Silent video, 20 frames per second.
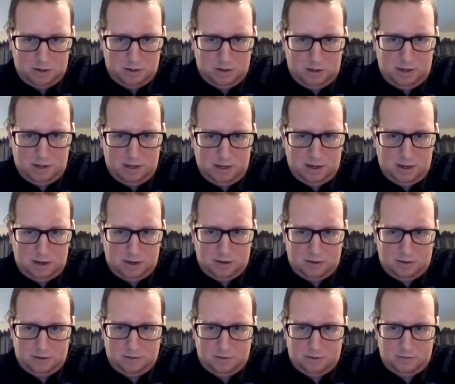it
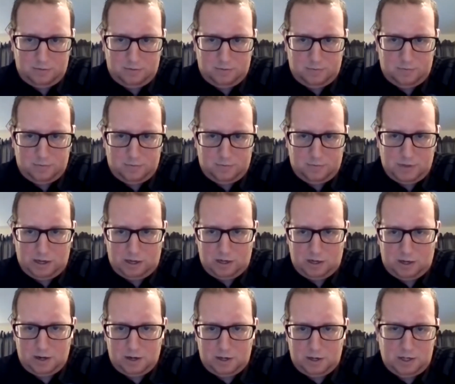can
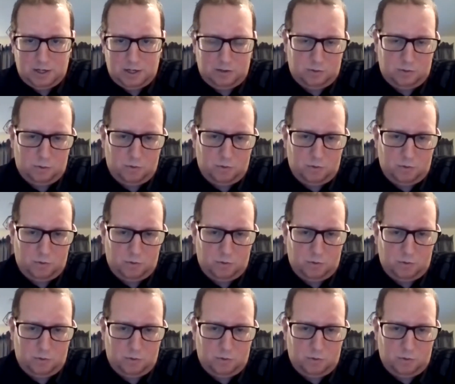kind of shift to a